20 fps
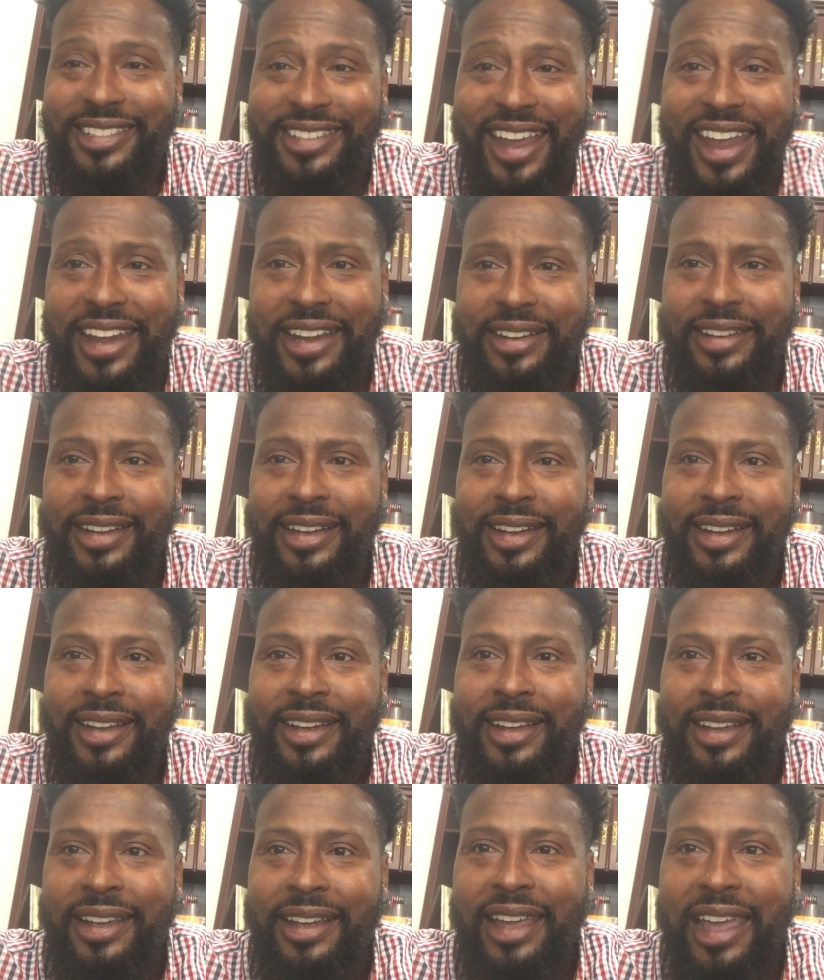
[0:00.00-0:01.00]
state.
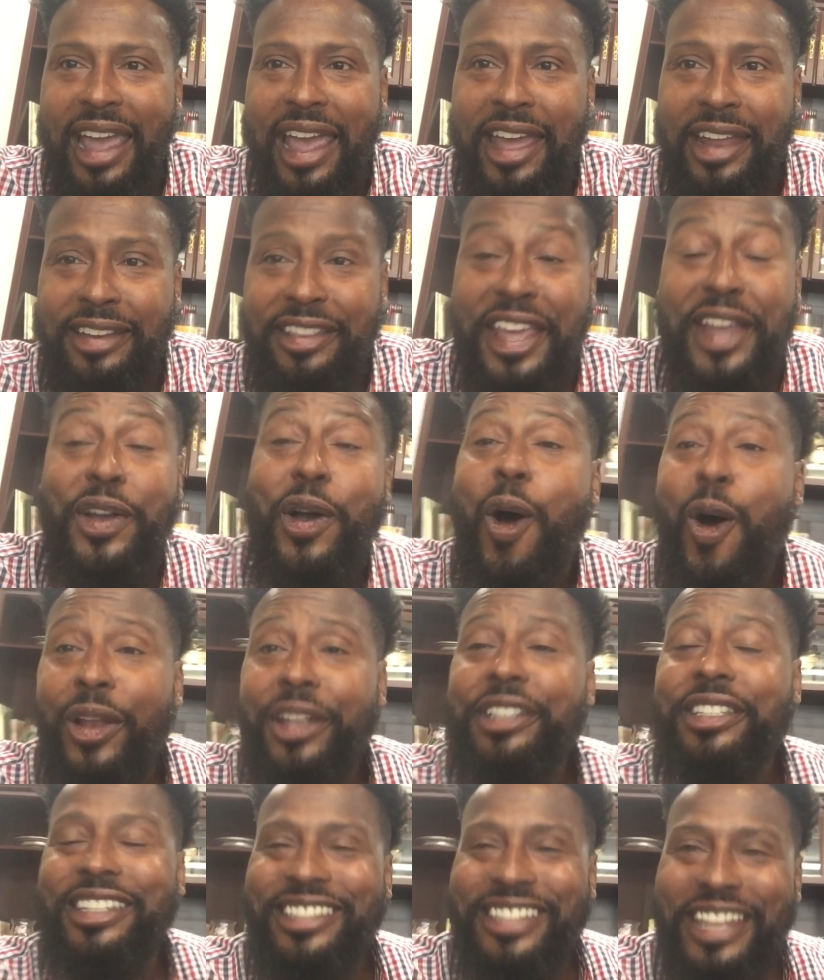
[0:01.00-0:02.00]
And they call
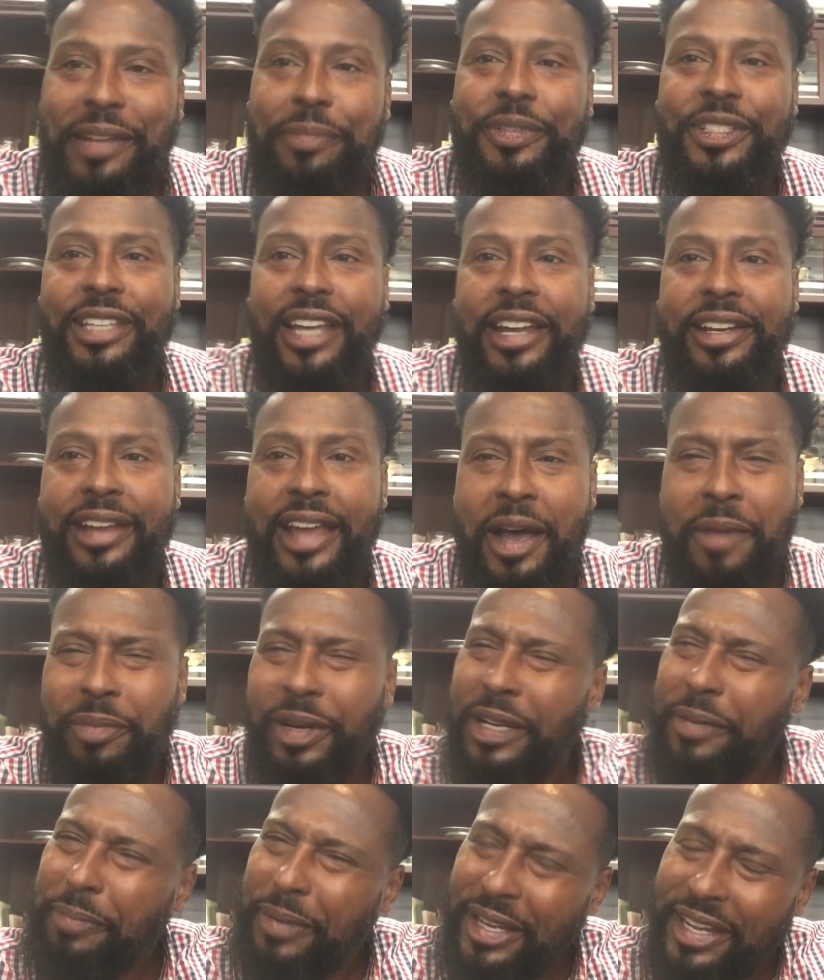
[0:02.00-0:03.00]
it the deep state now,
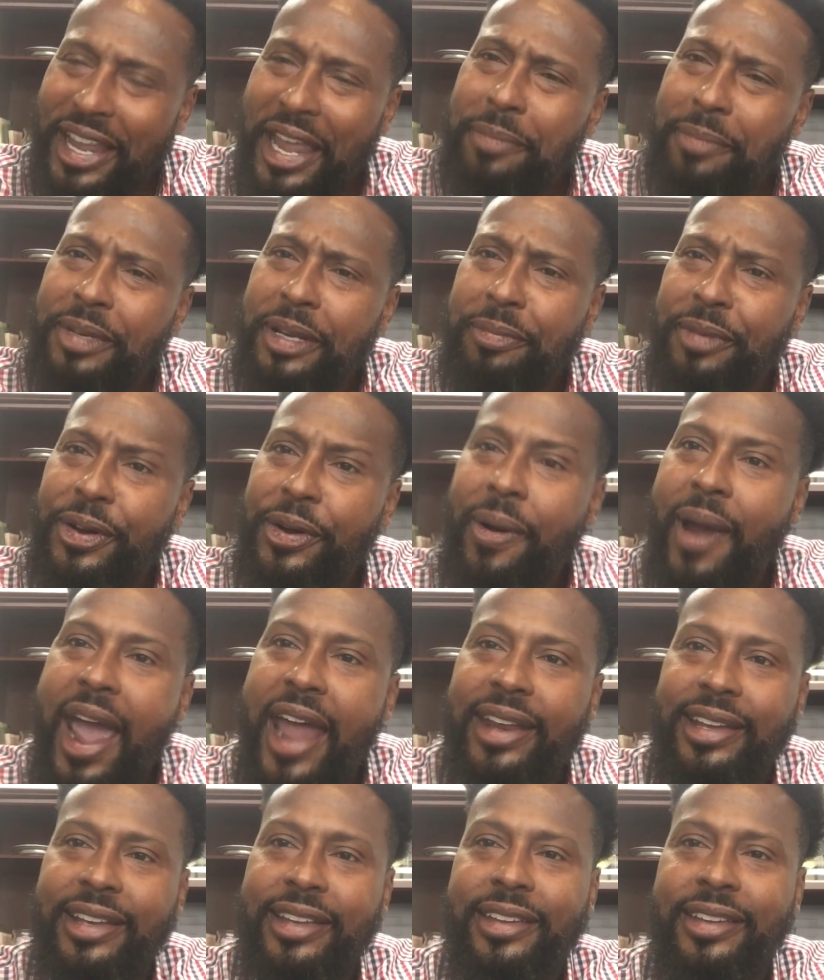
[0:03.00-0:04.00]
but it became
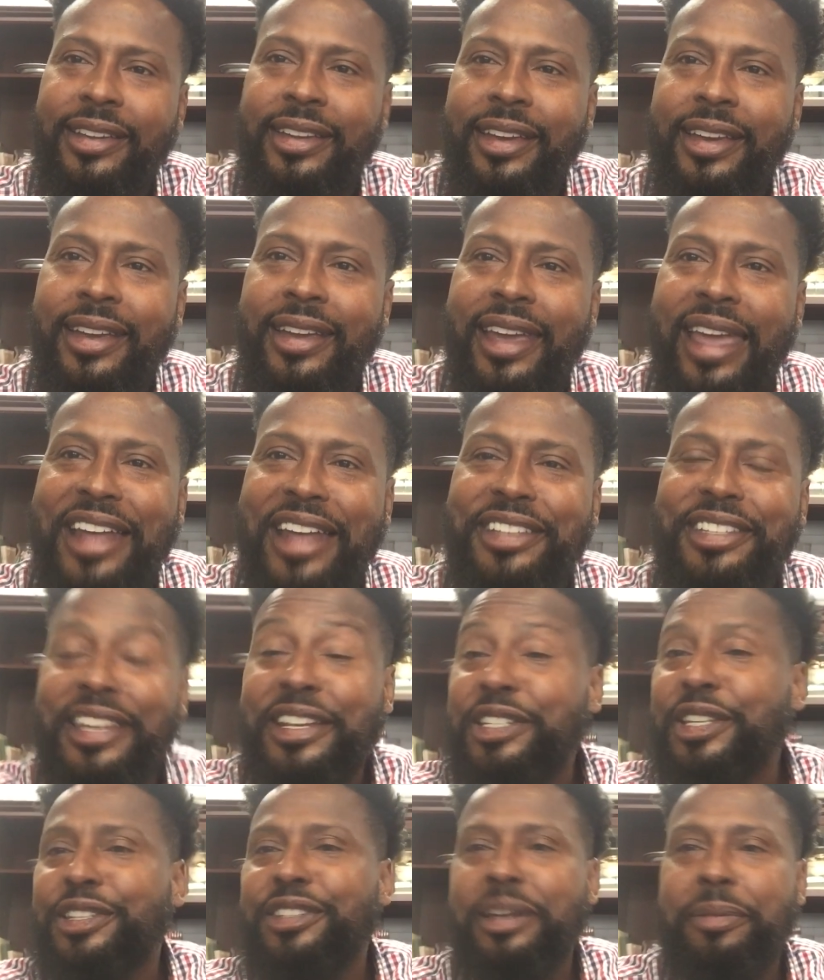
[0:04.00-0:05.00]
democratic. And
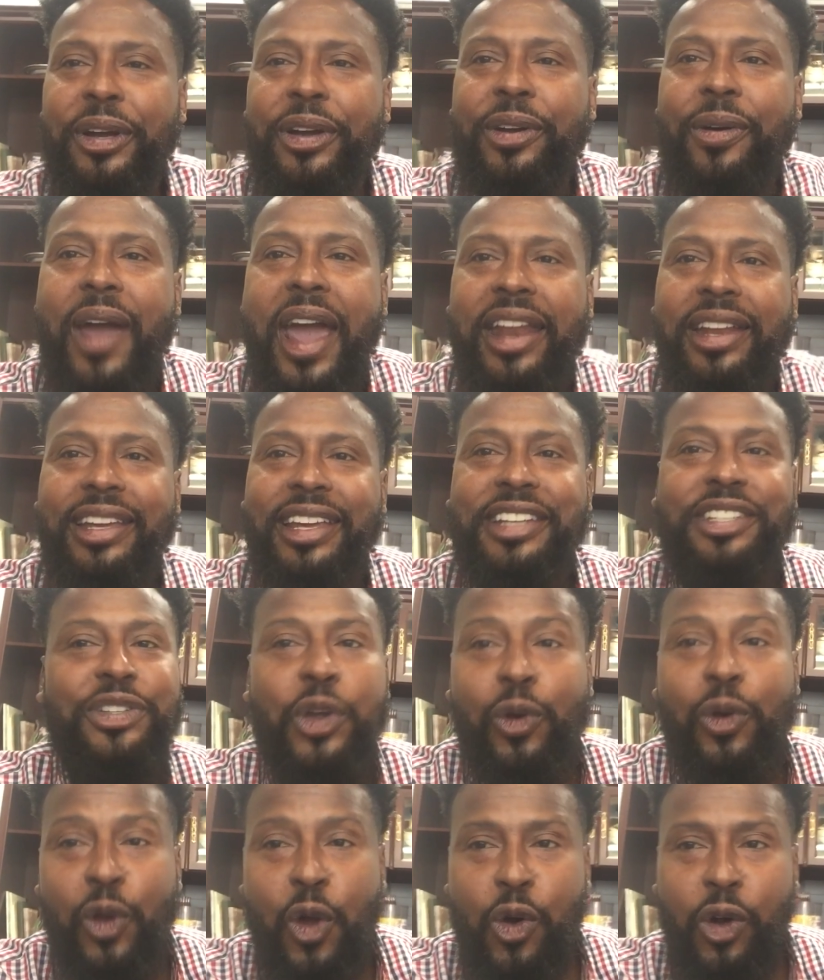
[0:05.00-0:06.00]
since it's democratic, it's
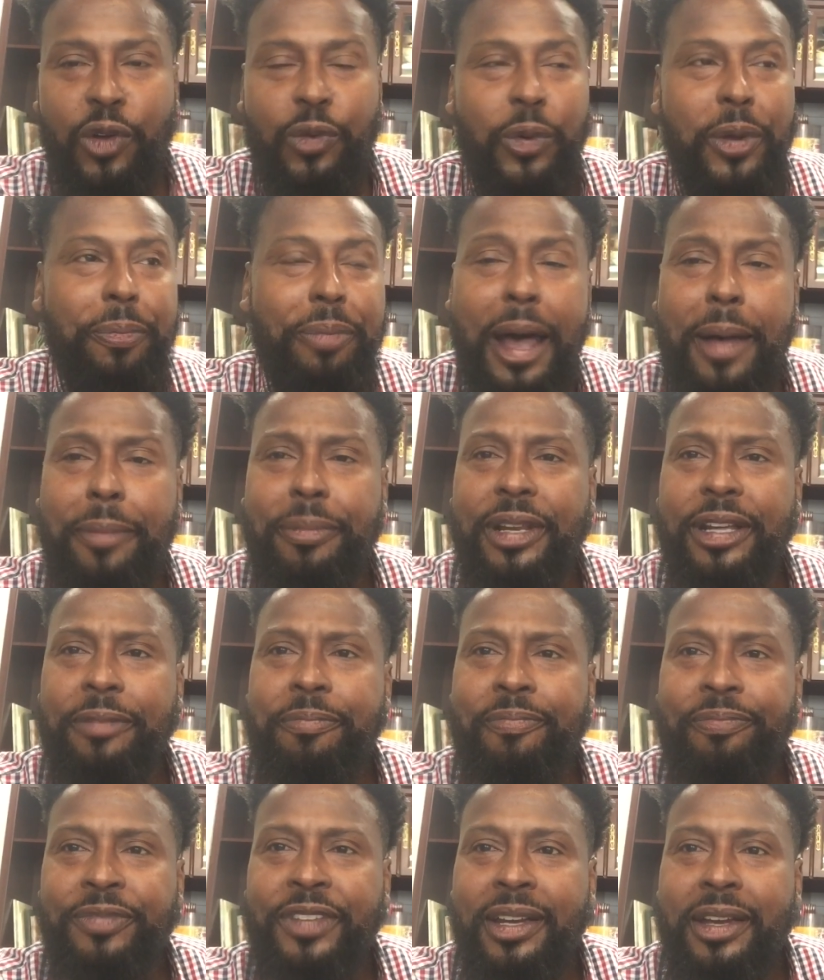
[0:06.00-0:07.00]
no longer republic
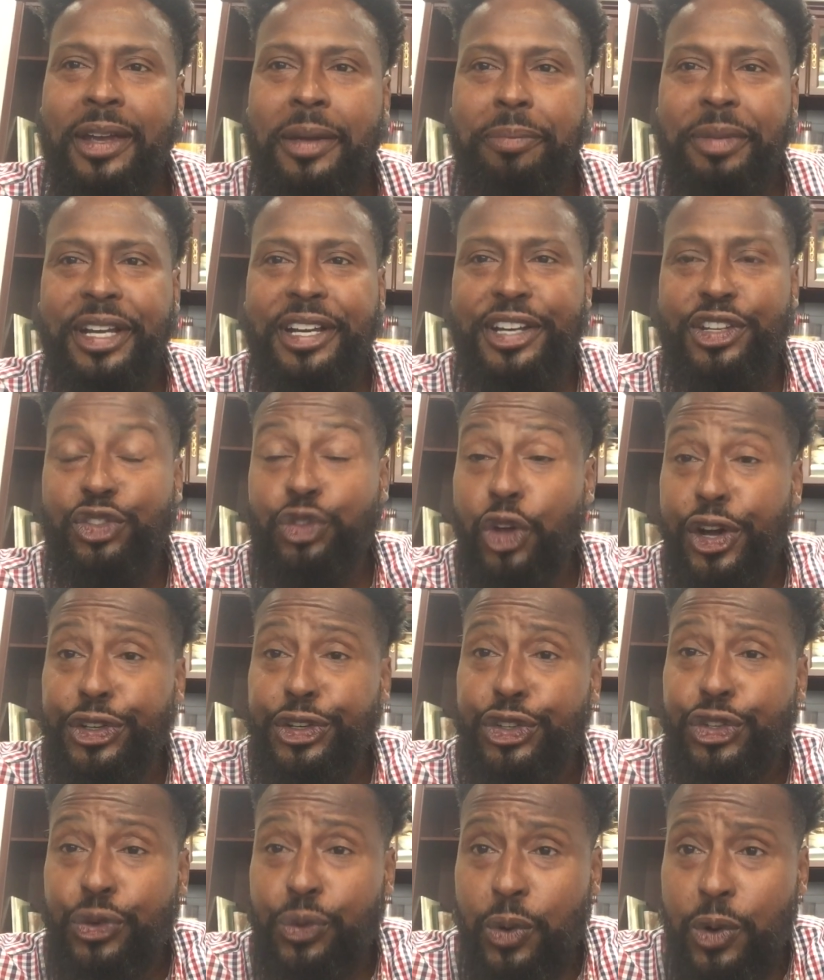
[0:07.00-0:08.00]
because
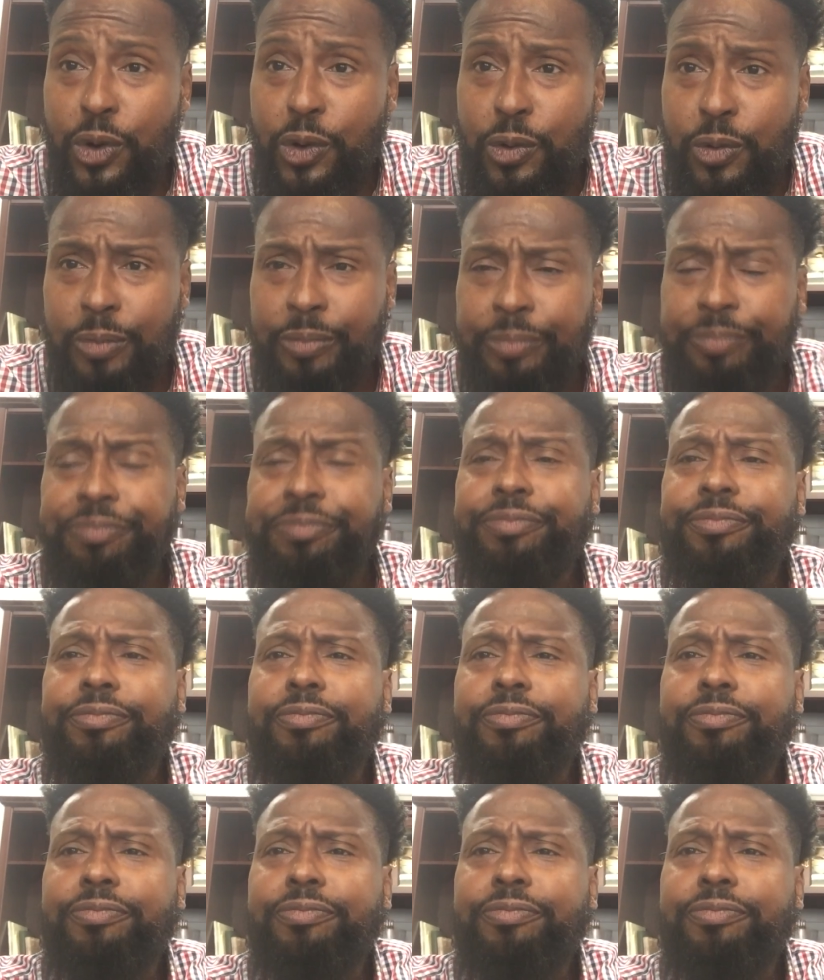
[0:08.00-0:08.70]
a true